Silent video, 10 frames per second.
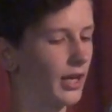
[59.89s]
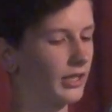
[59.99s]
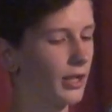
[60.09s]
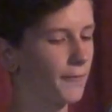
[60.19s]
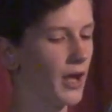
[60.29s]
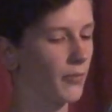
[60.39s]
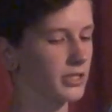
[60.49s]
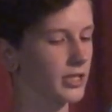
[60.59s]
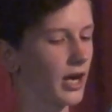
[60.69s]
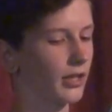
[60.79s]
I love how
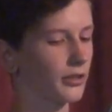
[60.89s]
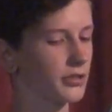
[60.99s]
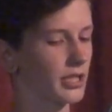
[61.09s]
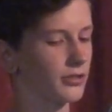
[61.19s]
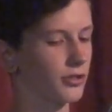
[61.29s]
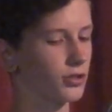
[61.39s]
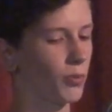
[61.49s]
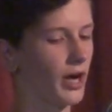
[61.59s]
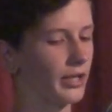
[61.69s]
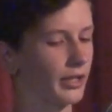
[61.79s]
its colors
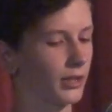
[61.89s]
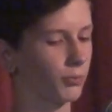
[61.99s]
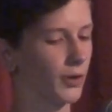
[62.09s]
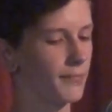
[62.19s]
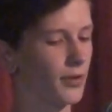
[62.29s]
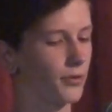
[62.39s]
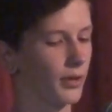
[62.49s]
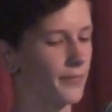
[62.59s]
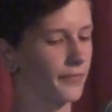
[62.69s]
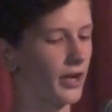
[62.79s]
intertwine like a rainbow
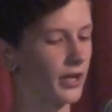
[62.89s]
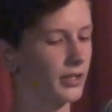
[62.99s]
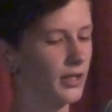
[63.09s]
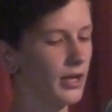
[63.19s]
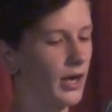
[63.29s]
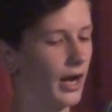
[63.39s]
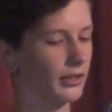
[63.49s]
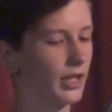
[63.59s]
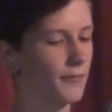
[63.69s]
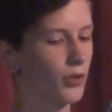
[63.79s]
grapevine. I
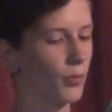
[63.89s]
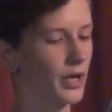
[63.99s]
love the